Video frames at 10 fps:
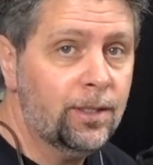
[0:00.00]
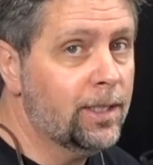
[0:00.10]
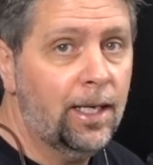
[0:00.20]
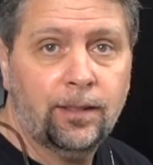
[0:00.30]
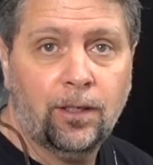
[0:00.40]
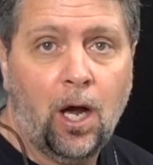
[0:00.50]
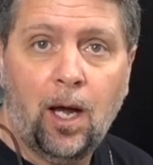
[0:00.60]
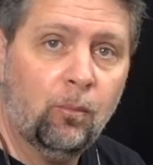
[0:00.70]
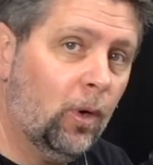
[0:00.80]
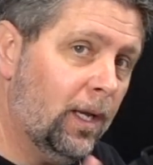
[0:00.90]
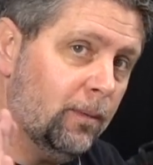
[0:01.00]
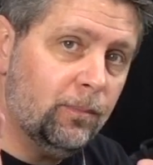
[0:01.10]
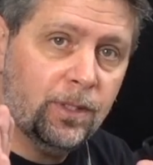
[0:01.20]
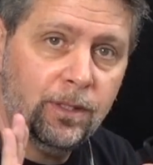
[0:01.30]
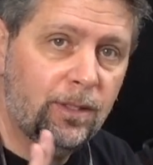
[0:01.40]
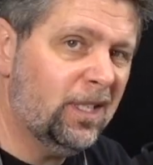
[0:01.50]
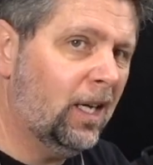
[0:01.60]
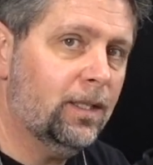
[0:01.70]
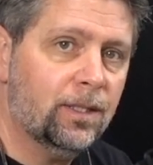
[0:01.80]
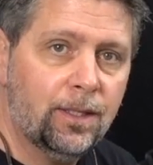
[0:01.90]
It's got cobwebs and
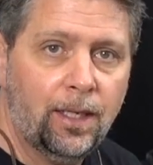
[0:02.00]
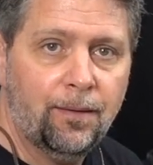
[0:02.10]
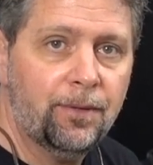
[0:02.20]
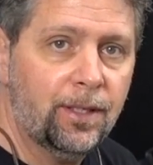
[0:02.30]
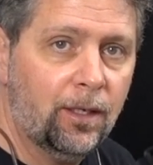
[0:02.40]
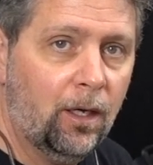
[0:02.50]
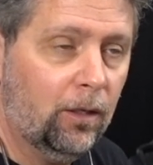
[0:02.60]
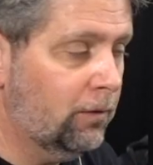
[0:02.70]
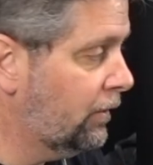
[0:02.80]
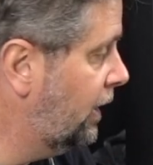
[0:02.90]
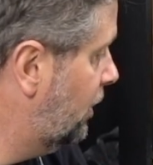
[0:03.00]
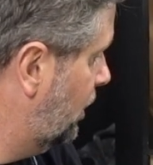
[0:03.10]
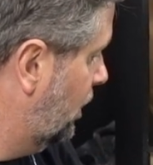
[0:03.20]
dust and everything all over it.